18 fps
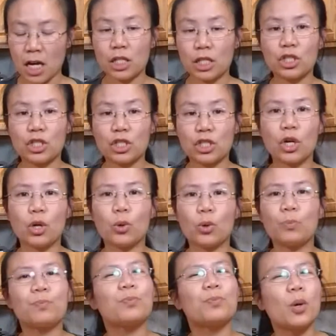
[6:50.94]

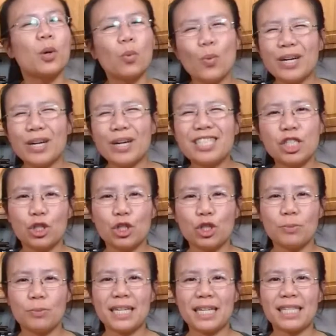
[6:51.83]
So 1 to
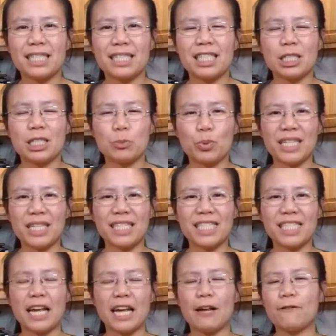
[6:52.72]
2 minutes is pretty
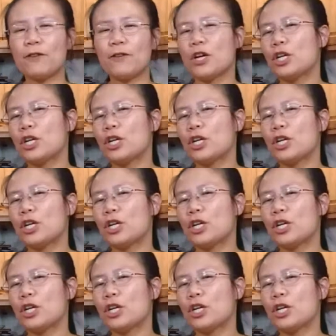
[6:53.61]
safe.